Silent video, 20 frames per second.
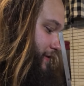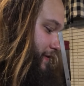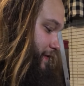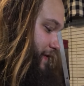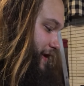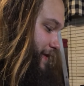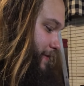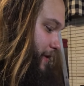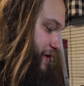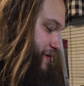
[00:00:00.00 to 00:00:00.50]

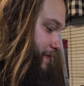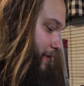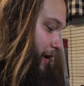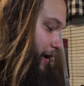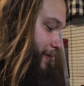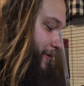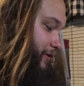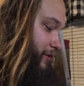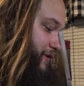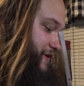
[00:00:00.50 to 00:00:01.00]
the most
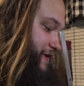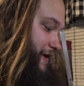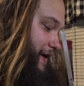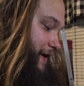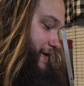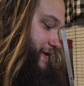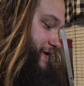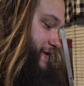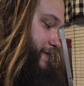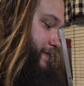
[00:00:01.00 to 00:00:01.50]
popular
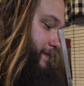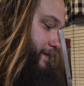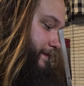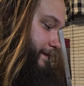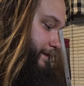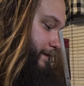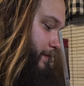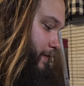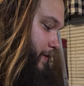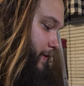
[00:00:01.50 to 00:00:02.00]
size.
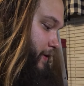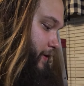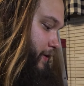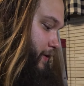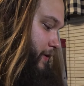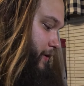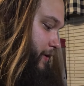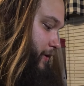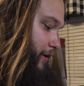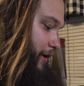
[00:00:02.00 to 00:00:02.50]

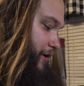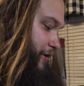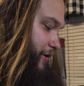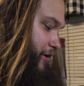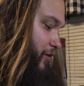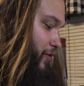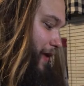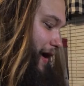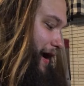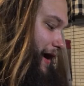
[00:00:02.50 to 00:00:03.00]
I don't
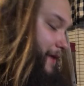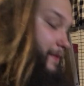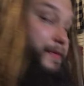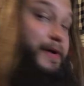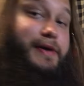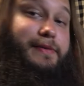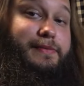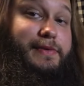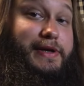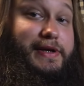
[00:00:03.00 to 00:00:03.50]
know why,
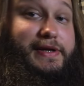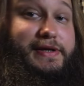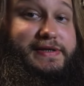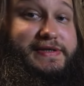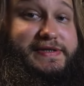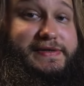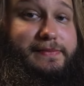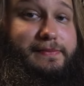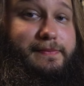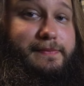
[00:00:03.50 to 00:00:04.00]
but it
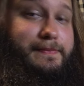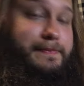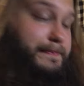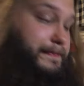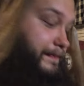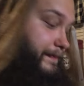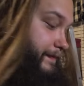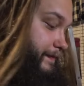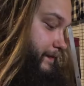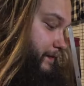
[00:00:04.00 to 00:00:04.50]
is.
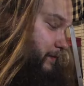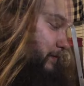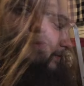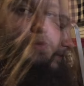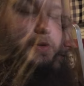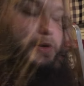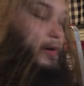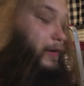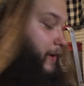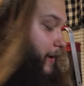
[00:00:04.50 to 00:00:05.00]

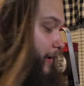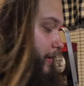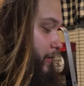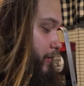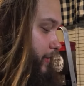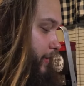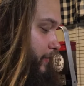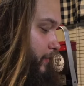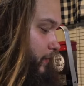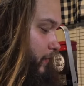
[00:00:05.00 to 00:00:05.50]
Okay,
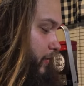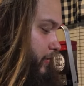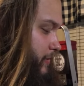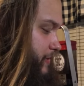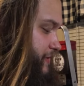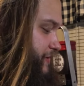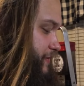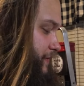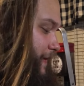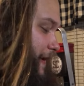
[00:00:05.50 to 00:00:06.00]
and
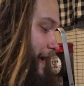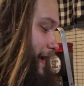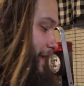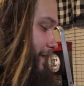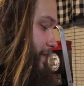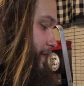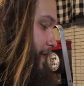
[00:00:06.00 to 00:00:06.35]
once you have